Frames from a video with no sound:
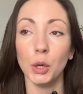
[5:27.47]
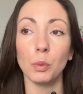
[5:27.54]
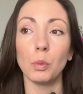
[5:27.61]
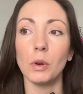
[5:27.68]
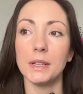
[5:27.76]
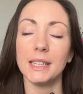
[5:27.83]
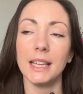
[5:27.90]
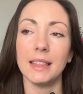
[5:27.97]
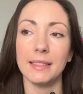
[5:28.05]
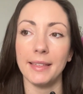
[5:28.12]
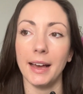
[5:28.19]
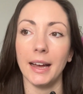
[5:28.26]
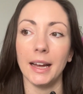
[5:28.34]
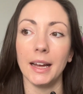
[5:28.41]
Was it
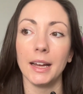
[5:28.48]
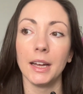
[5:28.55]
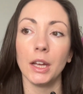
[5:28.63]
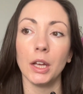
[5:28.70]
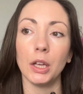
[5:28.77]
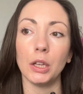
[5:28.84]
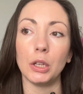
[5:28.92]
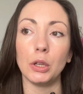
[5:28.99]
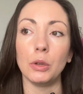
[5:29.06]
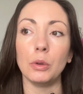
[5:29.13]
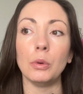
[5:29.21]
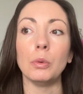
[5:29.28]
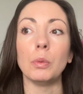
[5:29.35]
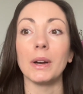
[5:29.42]
that
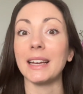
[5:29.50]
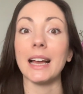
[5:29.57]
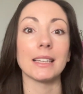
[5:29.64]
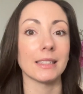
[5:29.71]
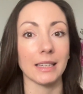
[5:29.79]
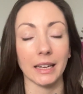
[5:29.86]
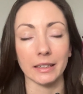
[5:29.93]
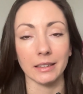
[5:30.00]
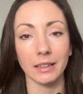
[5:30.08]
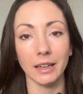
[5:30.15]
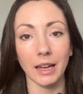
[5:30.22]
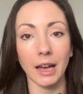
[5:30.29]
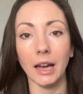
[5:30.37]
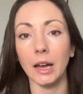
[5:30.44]
you were
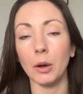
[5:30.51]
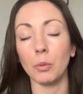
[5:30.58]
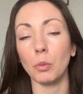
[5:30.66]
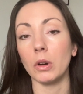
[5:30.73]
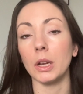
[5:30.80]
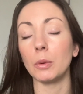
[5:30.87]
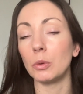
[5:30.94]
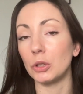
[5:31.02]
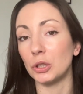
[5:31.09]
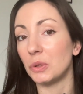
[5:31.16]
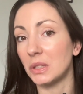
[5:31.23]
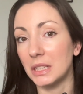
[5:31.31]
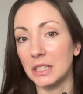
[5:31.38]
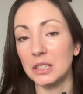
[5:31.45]
guessing at what it was
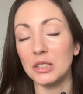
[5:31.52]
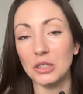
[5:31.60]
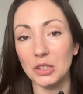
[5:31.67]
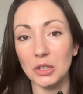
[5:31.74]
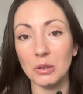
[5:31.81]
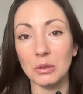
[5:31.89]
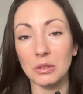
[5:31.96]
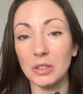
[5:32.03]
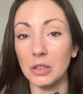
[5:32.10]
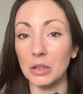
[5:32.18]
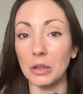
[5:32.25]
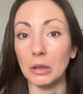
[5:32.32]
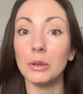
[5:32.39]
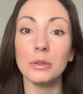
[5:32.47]
you needed to do
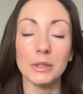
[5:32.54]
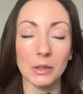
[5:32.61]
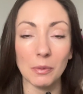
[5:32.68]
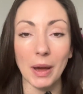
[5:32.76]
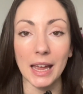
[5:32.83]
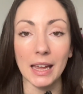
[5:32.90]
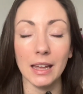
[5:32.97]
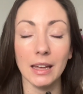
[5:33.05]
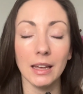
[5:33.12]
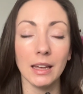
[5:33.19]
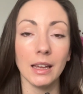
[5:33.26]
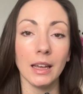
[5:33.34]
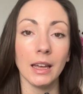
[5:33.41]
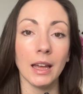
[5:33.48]
to lose the weight,
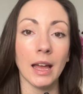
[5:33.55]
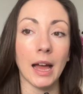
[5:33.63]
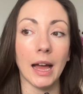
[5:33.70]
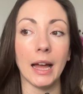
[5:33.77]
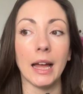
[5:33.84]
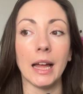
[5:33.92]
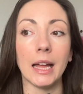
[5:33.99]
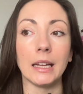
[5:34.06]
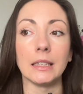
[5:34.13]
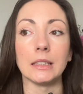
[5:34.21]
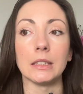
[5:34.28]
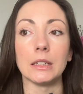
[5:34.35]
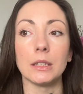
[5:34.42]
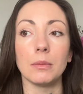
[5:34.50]

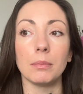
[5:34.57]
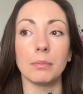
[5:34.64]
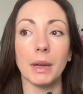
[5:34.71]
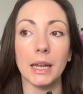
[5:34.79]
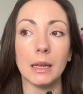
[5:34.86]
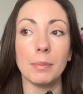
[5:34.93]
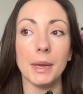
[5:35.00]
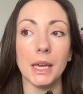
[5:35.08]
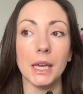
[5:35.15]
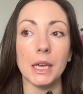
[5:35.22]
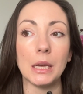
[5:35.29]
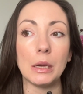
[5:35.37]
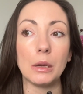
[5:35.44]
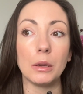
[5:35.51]
and
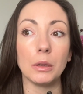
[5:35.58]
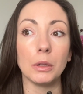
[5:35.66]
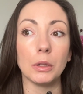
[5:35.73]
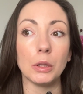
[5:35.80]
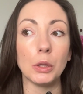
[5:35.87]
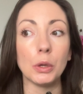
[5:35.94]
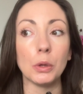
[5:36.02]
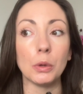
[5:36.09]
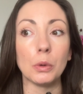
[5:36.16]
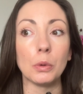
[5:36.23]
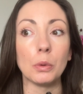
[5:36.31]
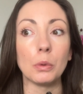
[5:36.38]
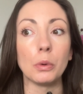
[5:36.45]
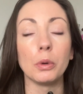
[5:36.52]
maybe
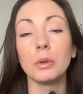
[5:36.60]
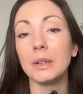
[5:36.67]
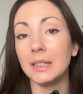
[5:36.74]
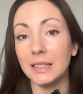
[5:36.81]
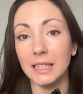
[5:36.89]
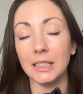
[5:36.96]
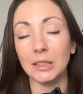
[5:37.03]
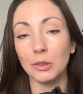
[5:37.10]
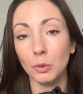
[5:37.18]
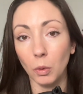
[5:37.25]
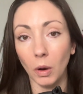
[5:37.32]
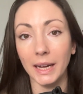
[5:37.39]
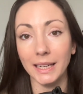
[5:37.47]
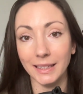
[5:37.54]
you didn't
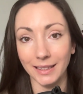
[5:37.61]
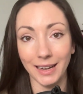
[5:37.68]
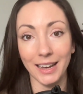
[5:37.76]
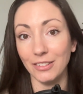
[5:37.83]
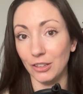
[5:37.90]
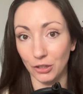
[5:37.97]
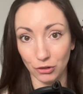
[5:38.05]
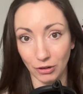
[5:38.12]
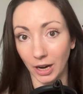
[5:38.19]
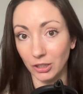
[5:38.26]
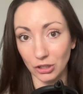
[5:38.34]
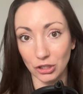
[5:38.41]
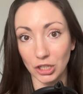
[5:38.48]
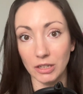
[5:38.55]
quite get the
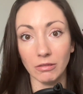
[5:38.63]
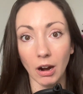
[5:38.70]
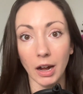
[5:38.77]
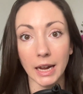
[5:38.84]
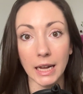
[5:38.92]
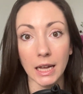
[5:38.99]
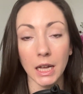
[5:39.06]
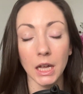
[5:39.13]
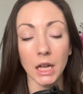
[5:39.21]
strategy right,